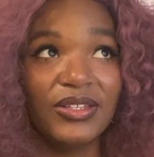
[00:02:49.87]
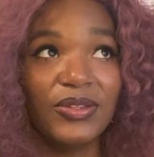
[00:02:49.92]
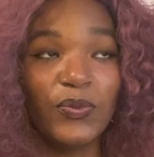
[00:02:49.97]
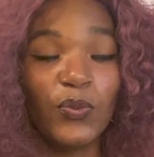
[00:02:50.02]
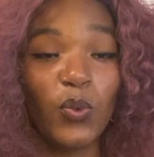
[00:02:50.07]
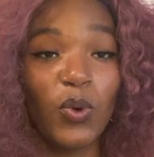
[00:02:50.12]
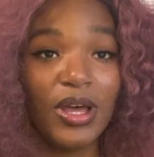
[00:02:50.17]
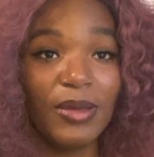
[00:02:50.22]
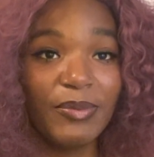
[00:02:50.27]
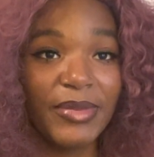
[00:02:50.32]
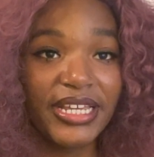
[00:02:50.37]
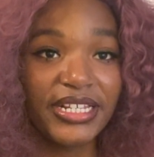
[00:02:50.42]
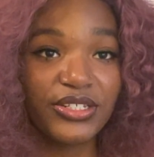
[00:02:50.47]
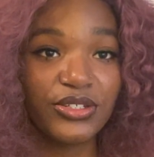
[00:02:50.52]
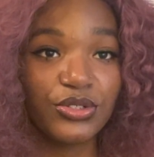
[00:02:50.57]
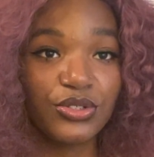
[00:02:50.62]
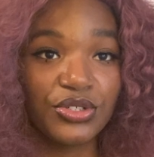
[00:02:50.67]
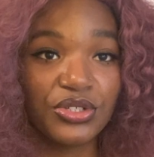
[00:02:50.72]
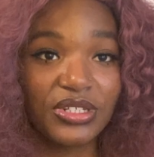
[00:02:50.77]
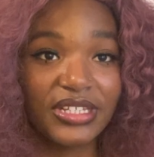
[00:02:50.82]
what makes
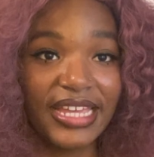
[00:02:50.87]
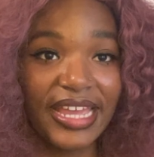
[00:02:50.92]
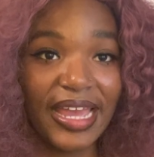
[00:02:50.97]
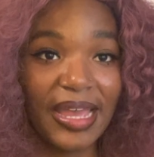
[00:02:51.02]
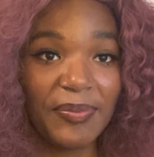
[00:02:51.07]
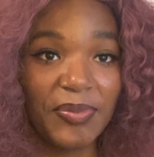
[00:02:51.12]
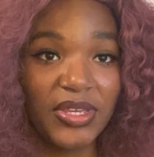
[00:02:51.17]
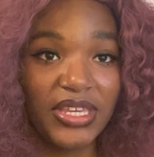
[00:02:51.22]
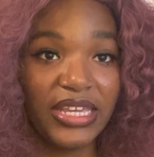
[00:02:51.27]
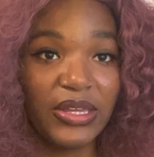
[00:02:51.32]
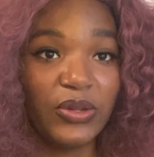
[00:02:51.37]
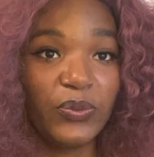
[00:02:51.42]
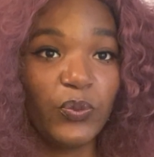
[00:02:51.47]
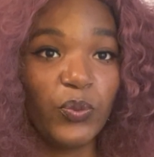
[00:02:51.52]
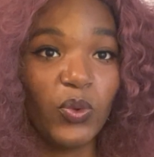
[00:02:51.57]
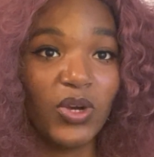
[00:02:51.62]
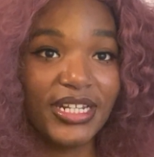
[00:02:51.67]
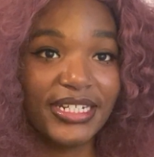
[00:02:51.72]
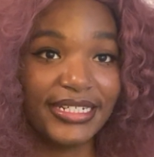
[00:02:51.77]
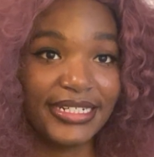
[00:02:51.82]
you truly happy and
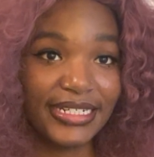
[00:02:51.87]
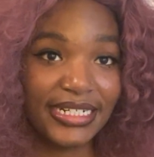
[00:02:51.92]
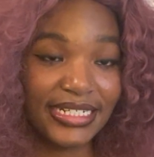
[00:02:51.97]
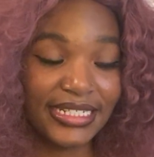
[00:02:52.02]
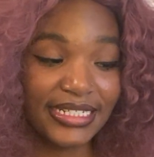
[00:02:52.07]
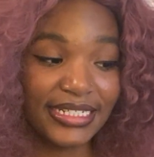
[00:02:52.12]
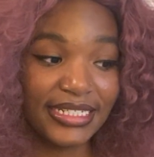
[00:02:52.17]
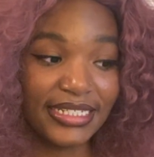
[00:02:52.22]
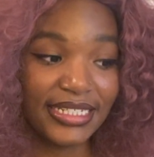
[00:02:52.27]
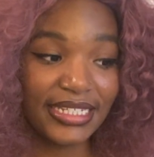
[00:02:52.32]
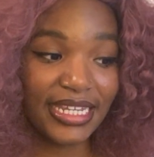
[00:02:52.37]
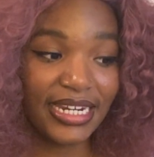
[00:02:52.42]
what doesn't.